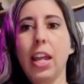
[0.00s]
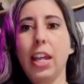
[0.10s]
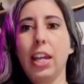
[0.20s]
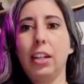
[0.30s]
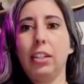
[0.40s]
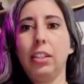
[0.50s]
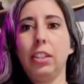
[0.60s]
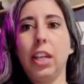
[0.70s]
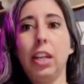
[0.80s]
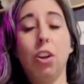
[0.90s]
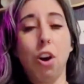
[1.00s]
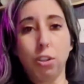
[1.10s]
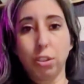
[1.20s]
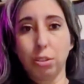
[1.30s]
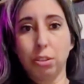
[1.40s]
And they can
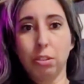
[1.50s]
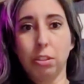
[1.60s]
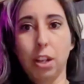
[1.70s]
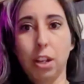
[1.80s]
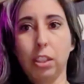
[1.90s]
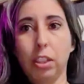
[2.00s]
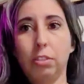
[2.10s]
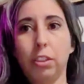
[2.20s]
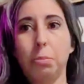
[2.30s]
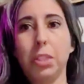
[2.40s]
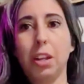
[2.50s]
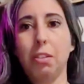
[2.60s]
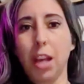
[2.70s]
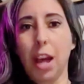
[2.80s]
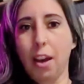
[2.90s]
also do a lot of good for
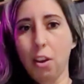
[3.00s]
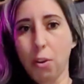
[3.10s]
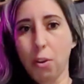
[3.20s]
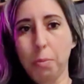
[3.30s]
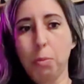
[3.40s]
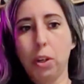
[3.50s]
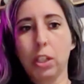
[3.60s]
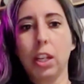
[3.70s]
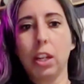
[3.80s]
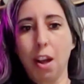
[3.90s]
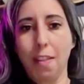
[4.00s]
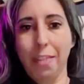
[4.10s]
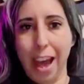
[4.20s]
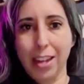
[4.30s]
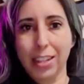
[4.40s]
themselves at home working on
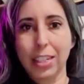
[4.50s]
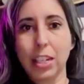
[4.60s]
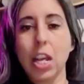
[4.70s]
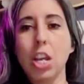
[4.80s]
that.